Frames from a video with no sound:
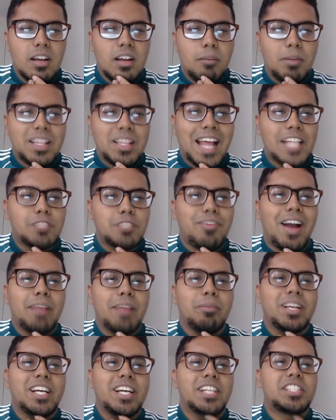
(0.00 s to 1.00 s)
But that's fine,
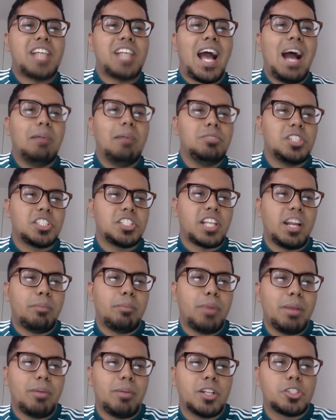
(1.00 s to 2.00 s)
because I'm just going to
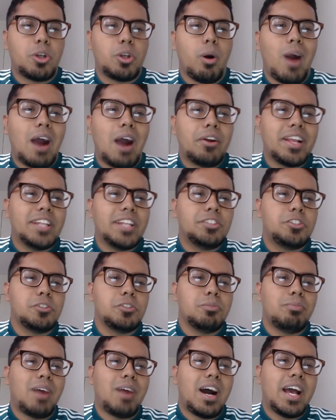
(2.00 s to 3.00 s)
pretty much go out into
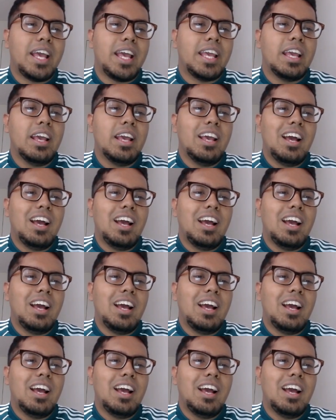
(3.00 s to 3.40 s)
my